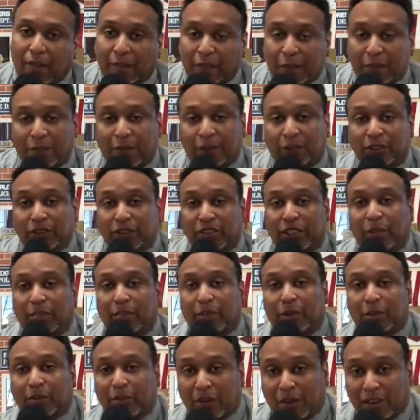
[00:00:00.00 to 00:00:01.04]
the first step of
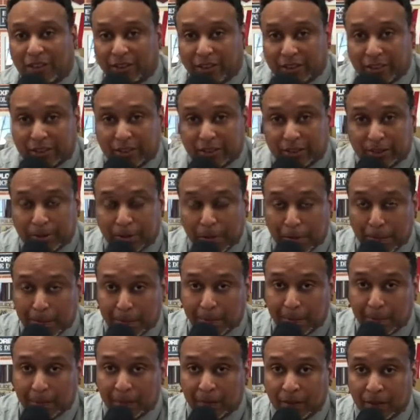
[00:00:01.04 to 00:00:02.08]
the process,
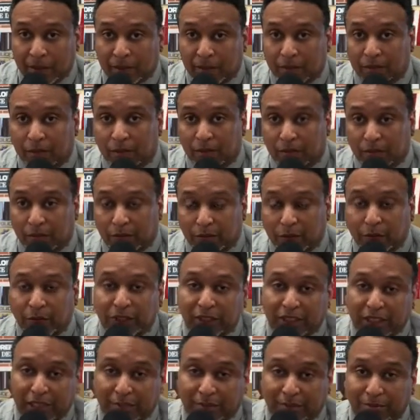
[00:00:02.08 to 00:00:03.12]

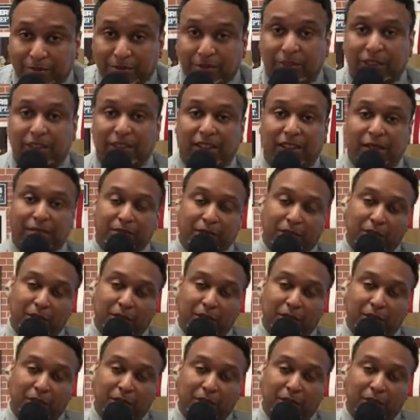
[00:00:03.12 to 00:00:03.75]
step